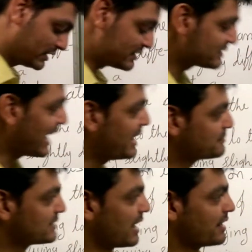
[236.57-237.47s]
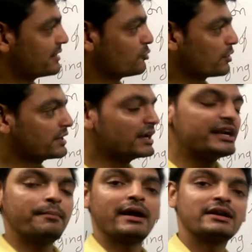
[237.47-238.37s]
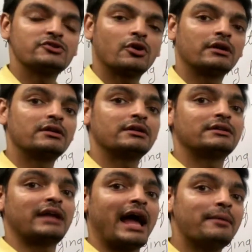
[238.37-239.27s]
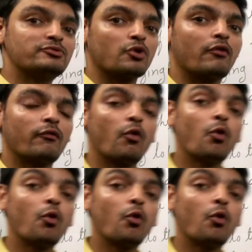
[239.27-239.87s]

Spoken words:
these types are totally depends on the types of